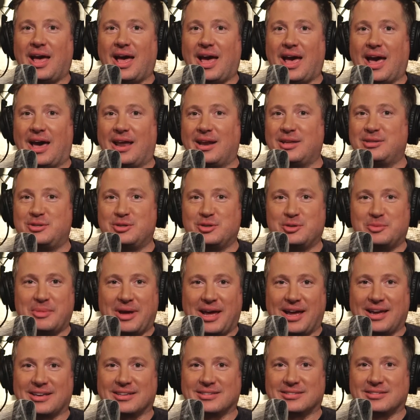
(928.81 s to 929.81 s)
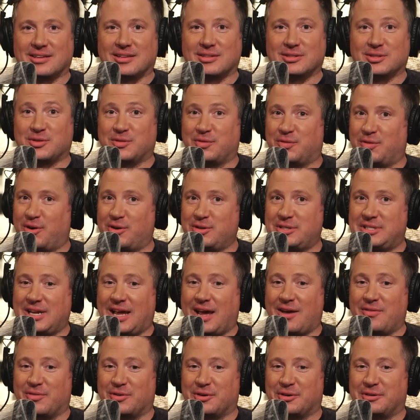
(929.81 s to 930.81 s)
Attitude magazine's first
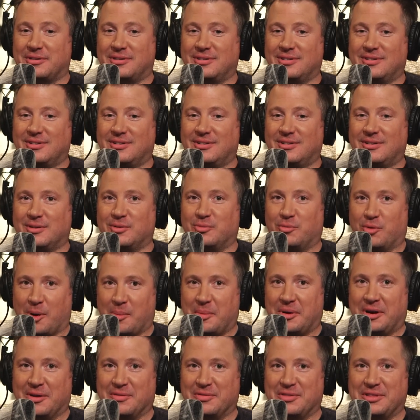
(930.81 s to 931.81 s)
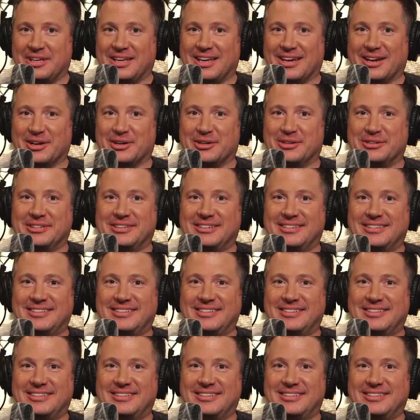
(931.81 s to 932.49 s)
ever Woman of the Year.